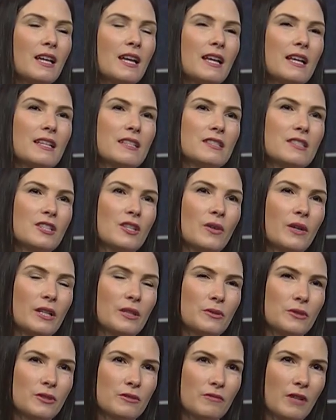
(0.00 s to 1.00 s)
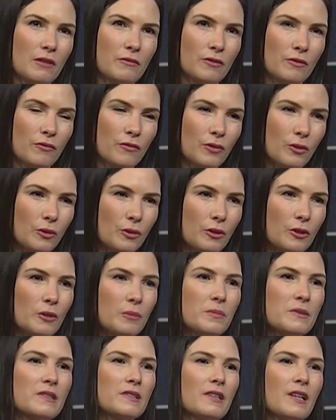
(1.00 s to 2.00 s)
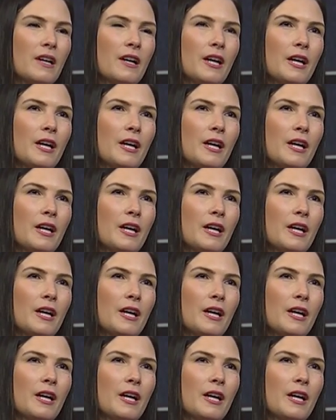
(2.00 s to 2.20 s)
And so I used to write for Forbes,